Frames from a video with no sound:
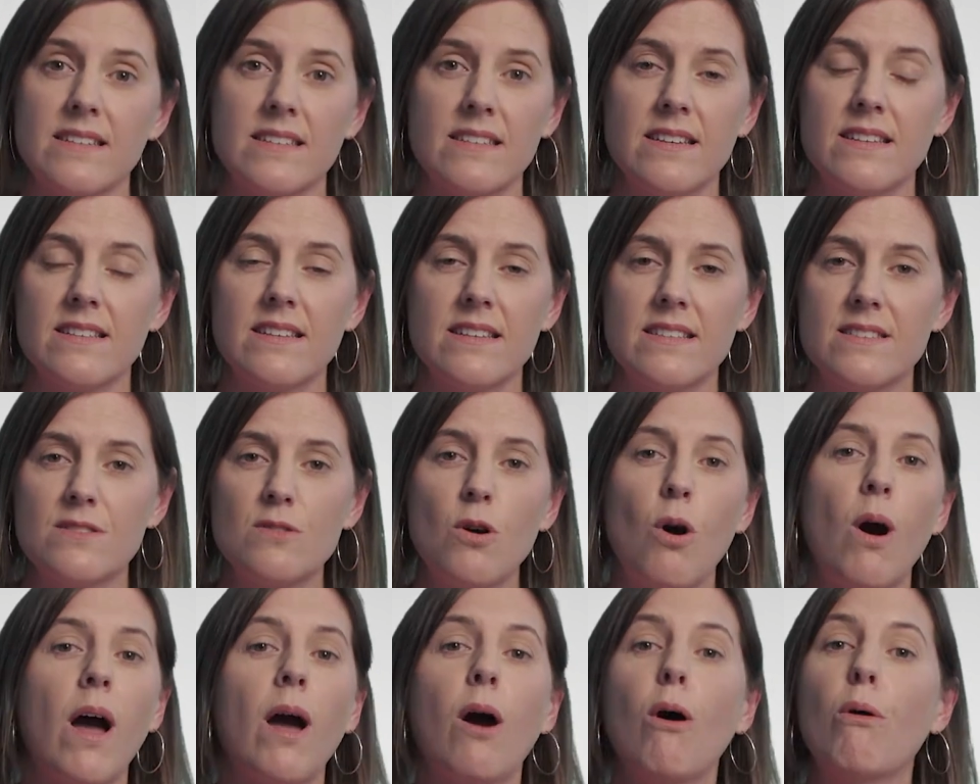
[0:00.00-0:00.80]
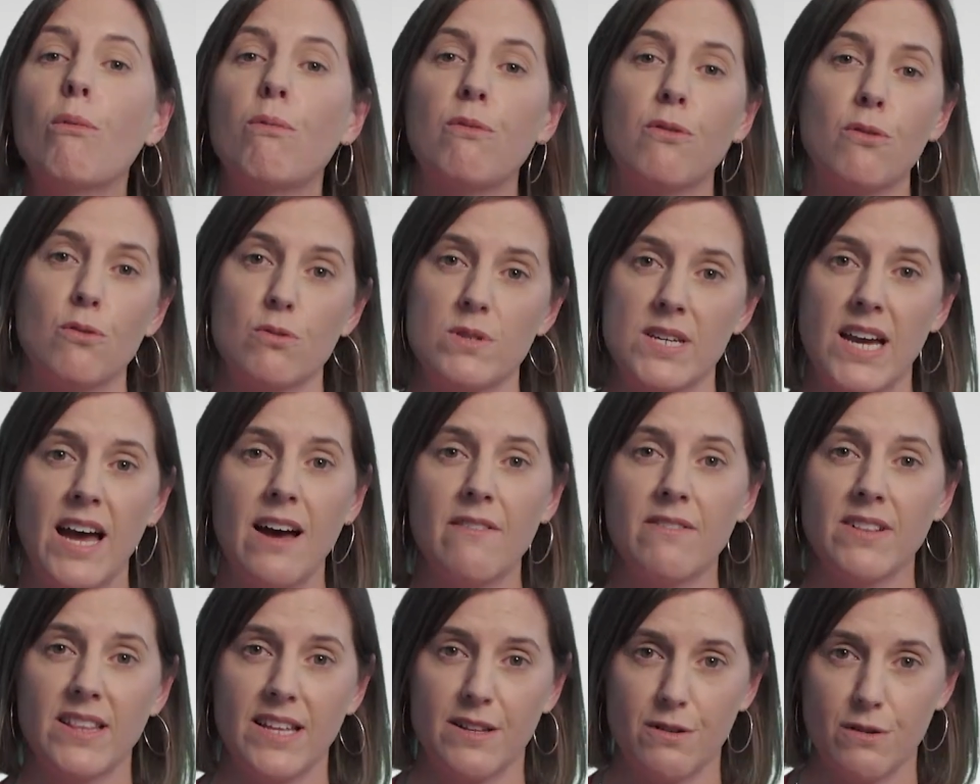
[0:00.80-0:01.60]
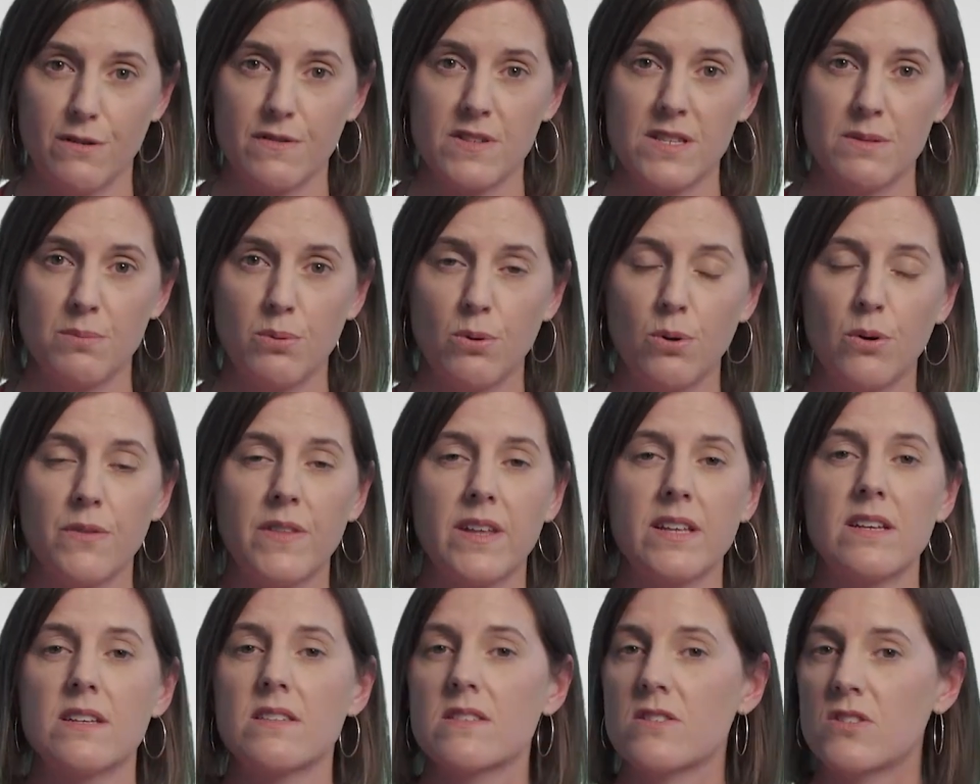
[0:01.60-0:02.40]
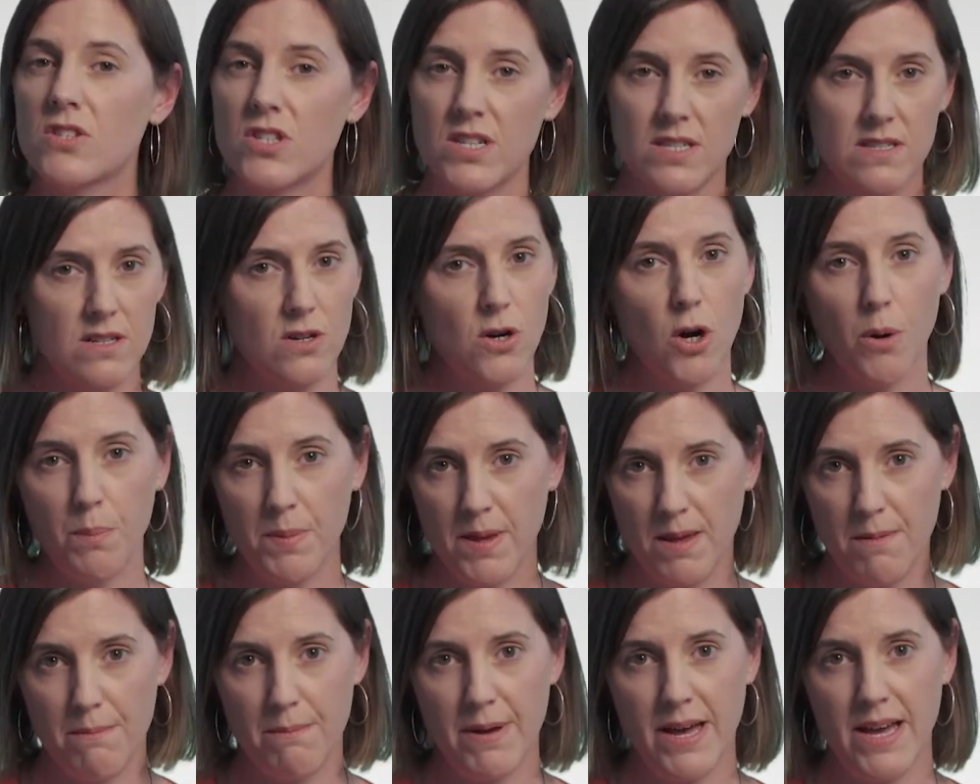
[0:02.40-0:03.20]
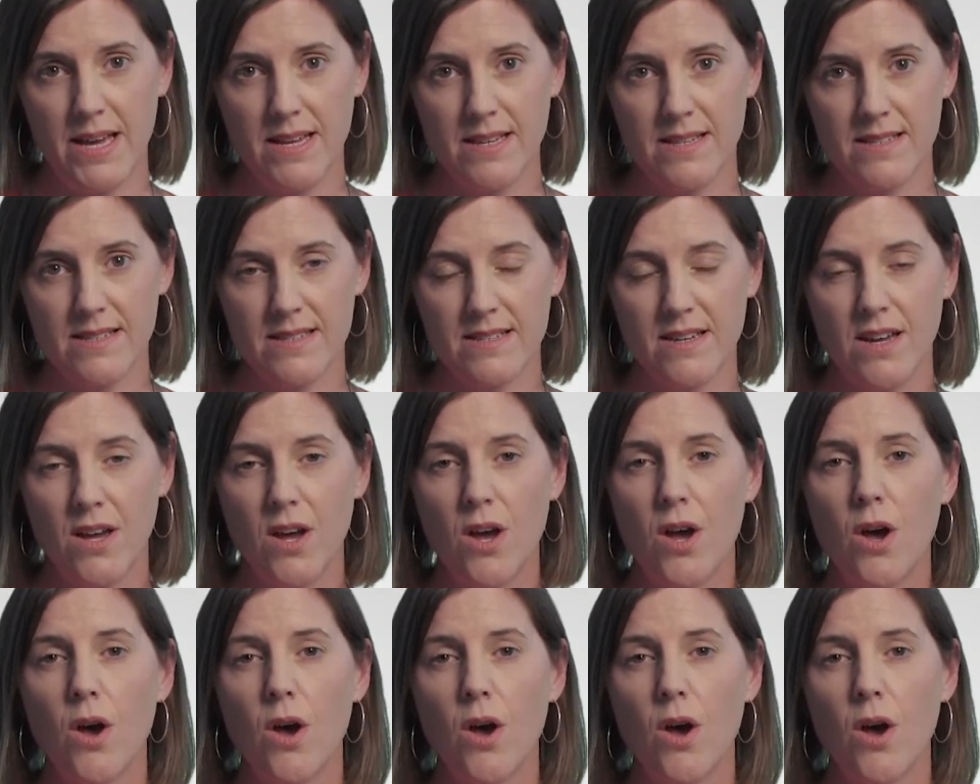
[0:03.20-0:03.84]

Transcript: It's not helpful to have a letter of support that it's just a copy and paste.